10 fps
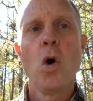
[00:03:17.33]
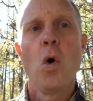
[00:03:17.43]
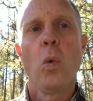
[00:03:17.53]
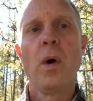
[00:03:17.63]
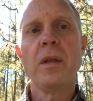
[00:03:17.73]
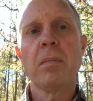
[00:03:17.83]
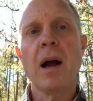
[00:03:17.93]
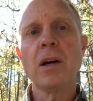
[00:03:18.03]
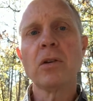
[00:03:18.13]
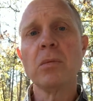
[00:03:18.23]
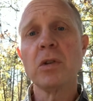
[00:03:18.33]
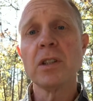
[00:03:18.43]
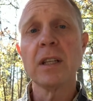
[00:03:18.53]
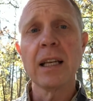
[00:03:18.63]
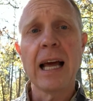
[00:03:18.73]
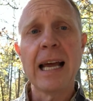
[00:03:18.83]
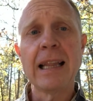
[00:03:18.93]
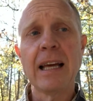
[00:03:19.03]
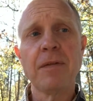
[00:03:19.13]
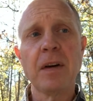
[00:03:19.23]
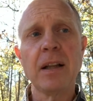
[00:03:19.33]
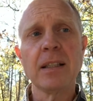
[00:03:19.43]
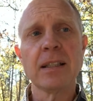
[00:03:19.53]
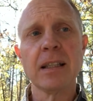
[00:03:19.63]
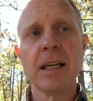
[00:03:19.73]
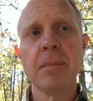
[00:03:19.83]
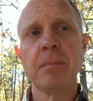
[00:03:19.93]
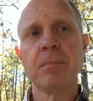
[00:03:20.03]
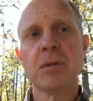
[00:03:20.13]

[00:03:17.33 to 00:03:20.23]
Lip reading: When the bridegroom was delayed, they fell asleep.